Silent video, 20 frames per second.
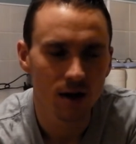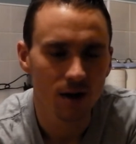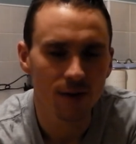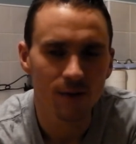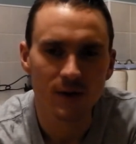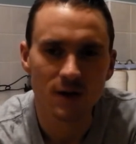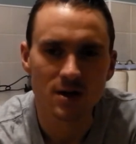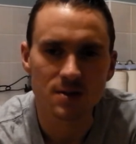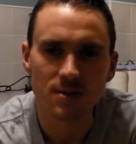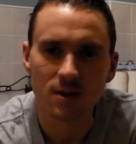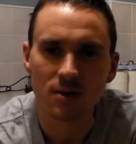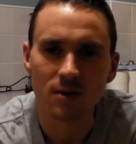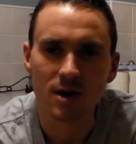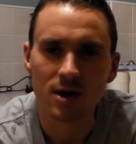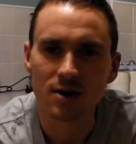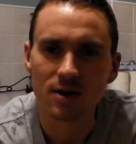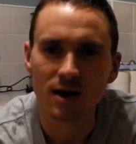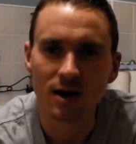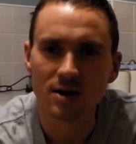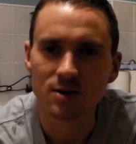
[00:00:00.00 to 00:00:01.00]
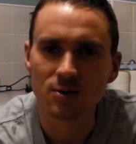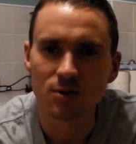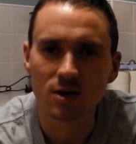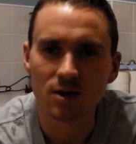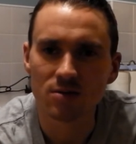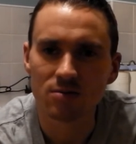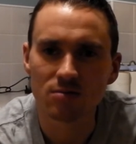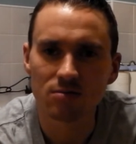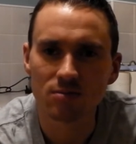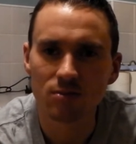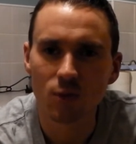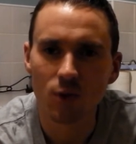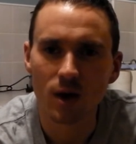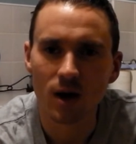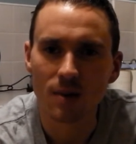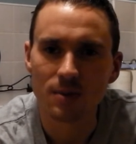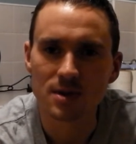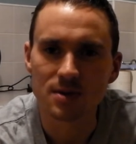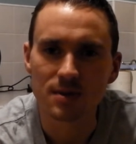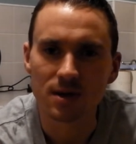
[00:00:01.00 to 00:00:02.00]
the first bottle I cracked weren't, weren't
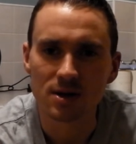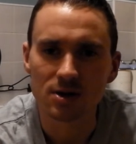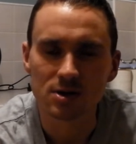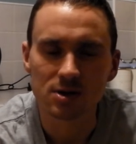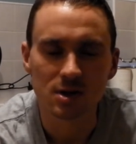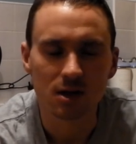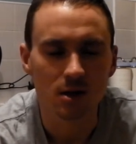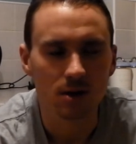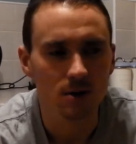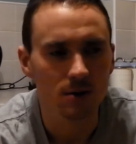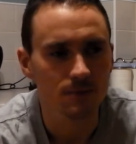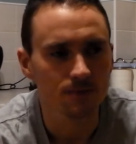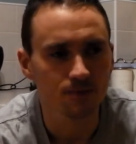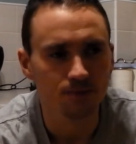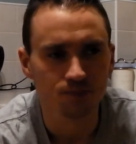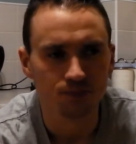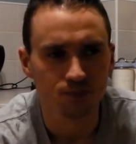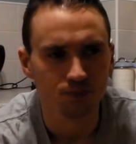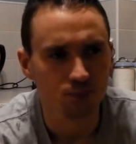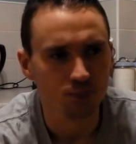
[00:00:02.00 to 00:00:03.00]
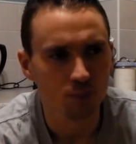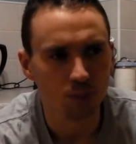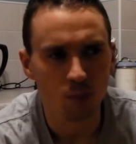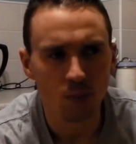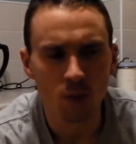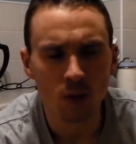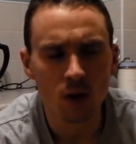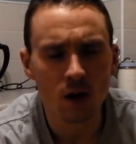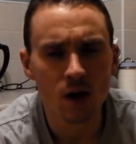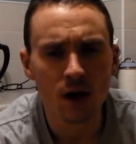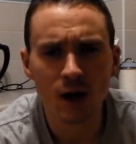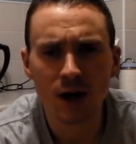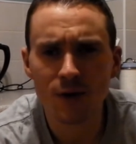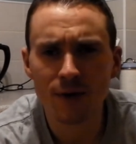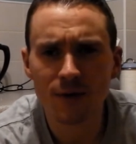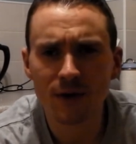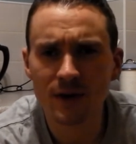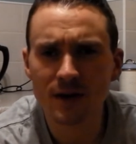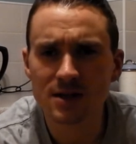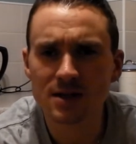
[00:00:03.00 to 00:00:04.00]
up to much so I
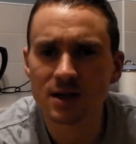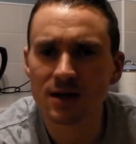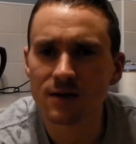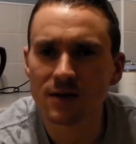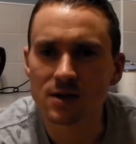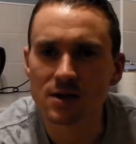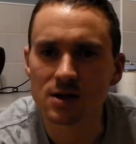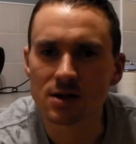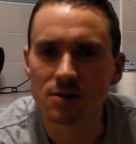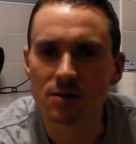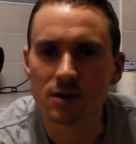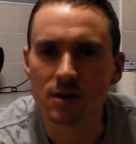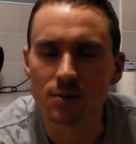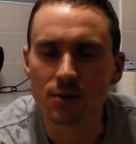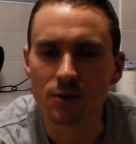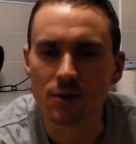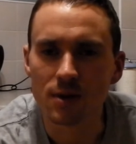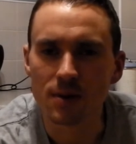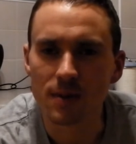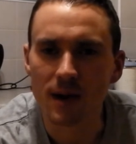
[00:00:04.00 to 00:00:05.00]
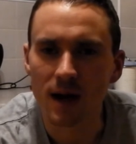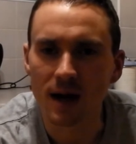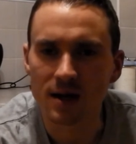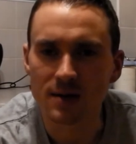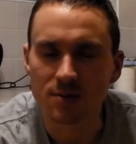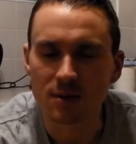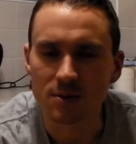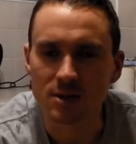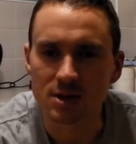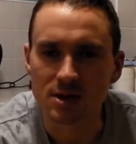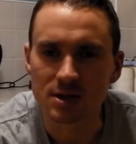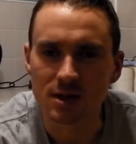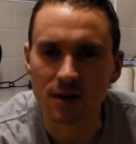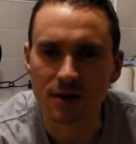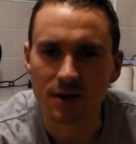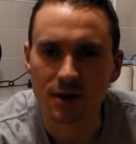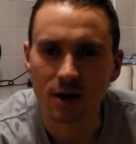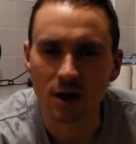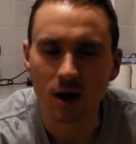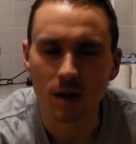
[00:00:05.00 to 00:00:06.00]
don't think it's anything to do with the brew in the bag, it's probably just
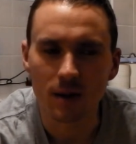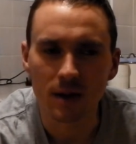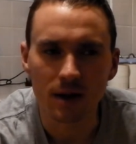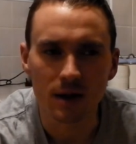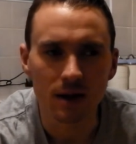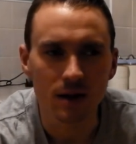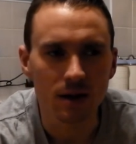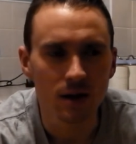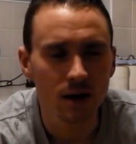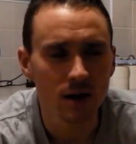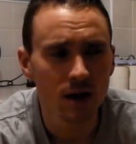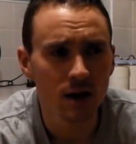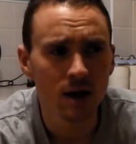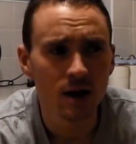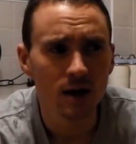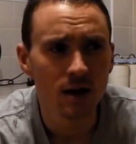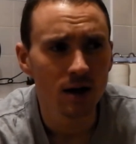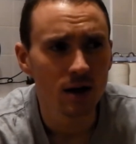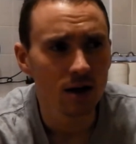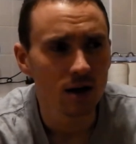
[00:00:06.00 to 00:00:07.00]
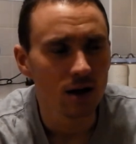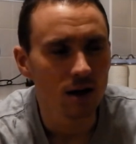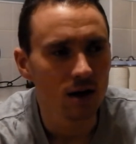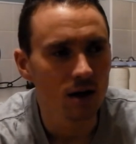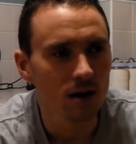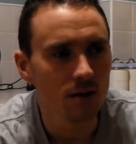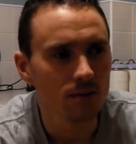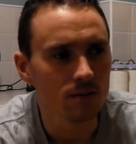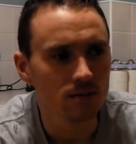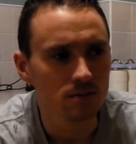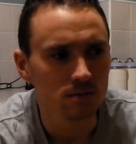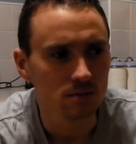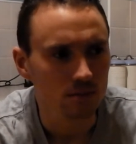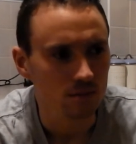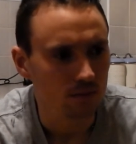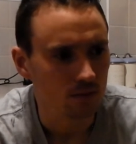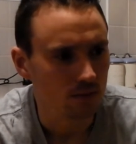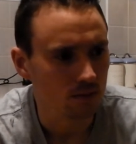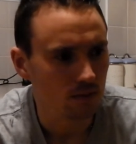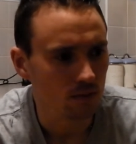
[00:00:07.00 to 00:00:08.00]
undercarbonated. Um,
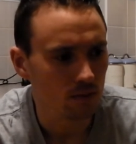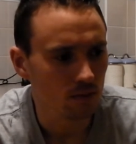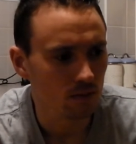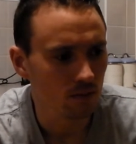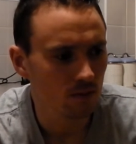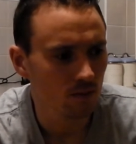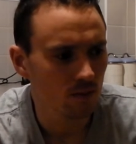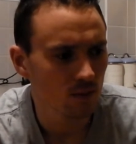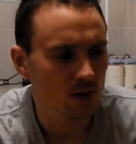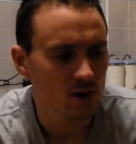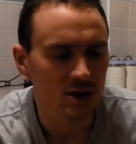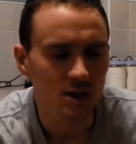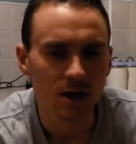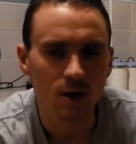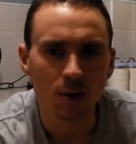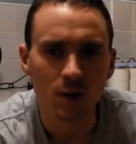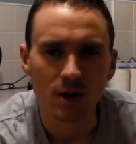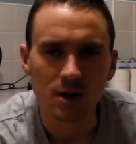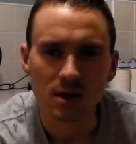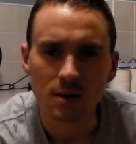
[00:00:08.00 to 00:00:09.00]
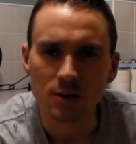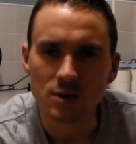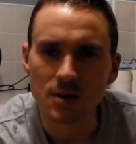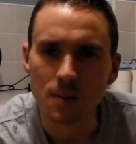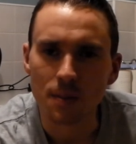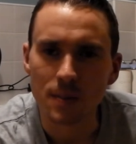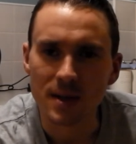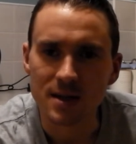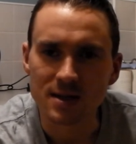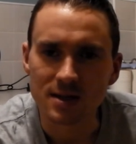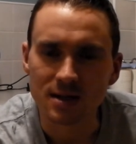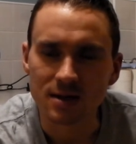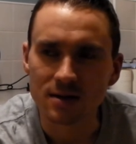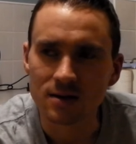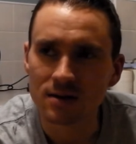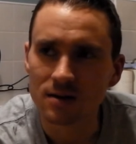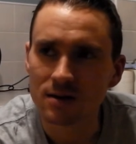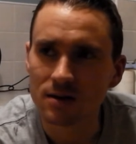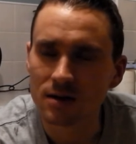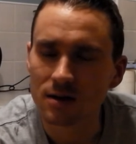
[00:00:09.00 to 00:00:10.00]
the second one I did was a bitter
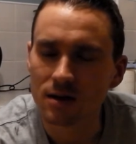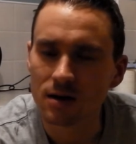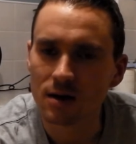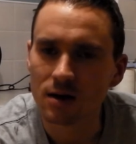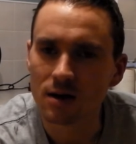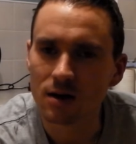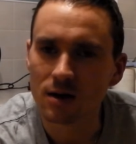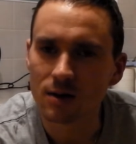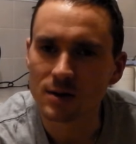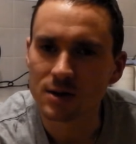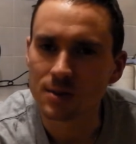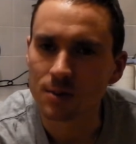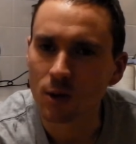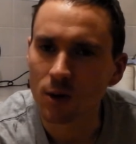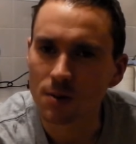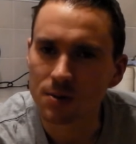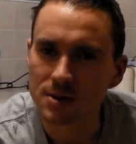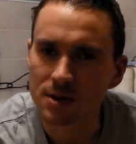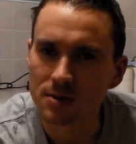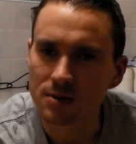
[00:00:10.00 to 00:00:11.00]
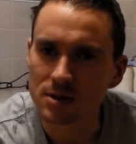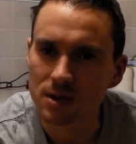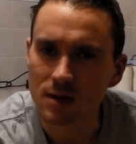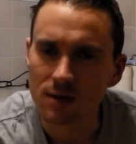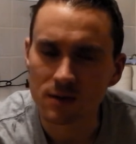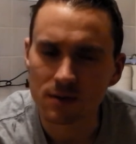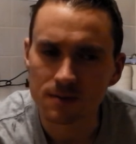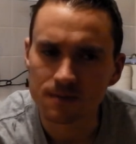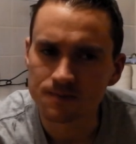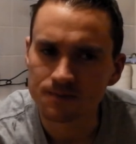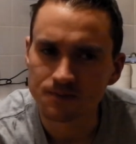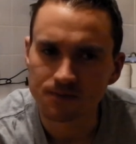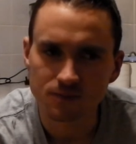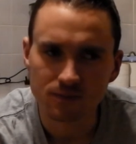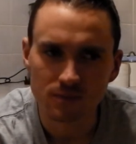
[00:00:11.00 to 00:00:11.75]
uh, with some hops that was given.